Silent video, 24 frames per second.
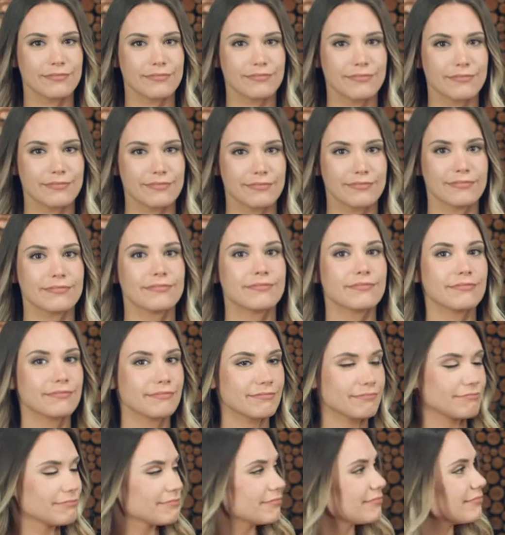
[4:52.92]

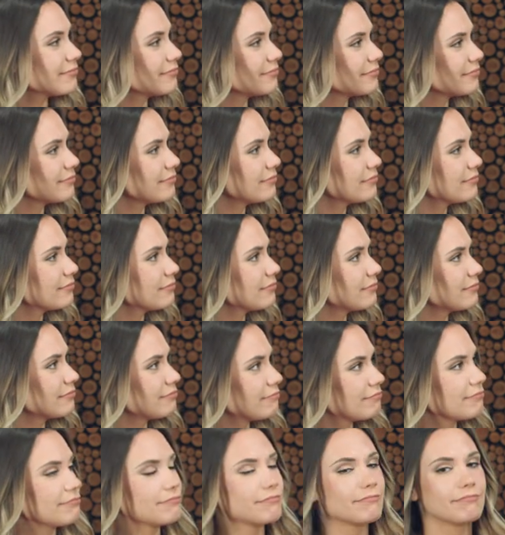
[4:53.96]

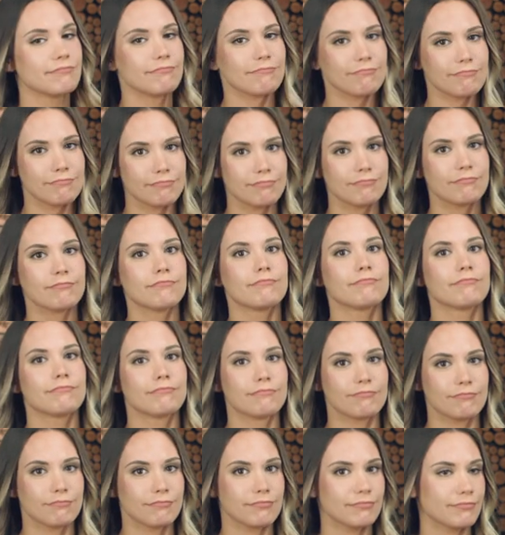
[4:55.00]

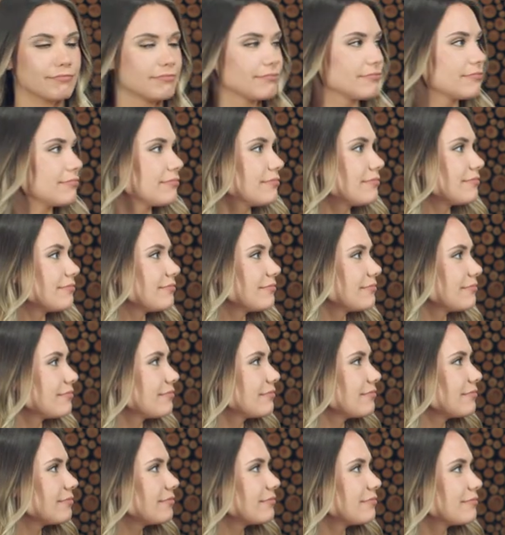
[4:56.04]

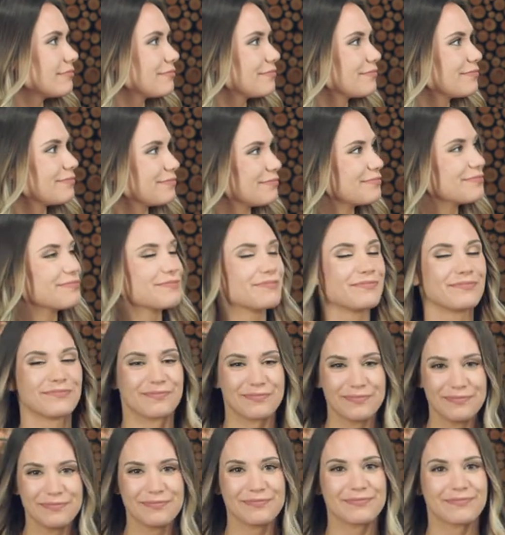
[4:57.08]

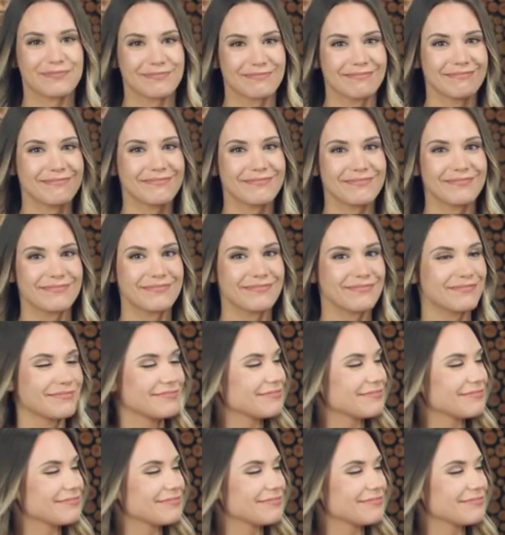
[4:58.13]
The person shown says nothing.